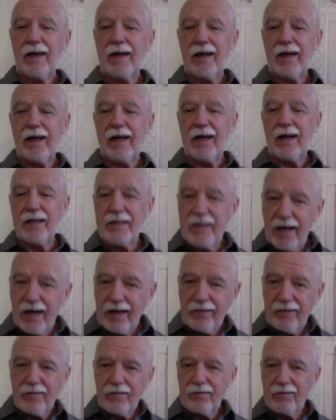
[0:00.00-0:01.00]
And
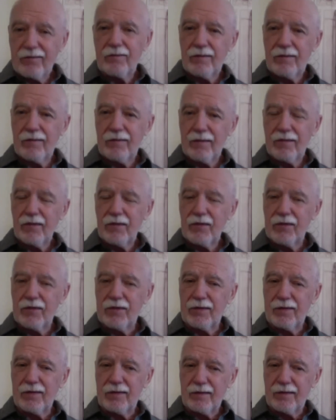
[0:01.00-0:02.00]
yet
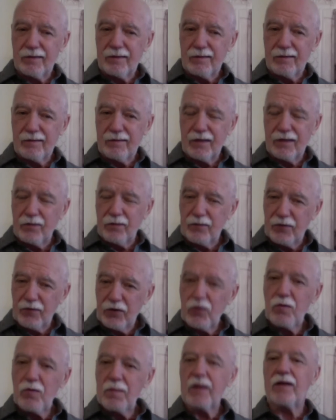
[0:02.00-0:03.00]
the
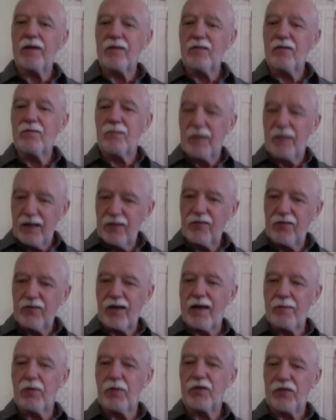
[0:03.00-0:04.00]
human is
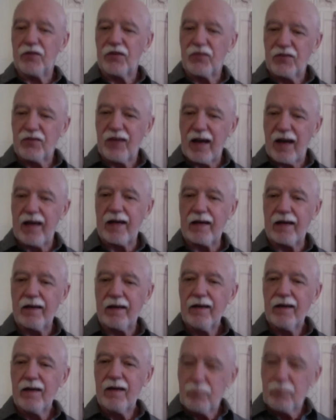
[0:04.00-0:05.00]
able to say,
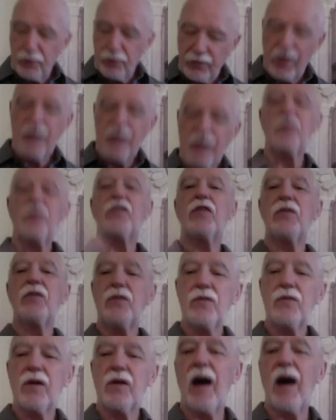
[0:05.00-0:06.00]
praise to you,
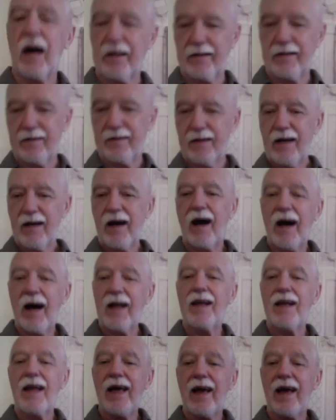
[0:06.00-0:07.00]
God.
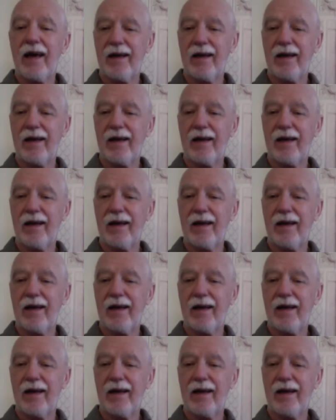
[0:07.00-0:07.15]
Hallel.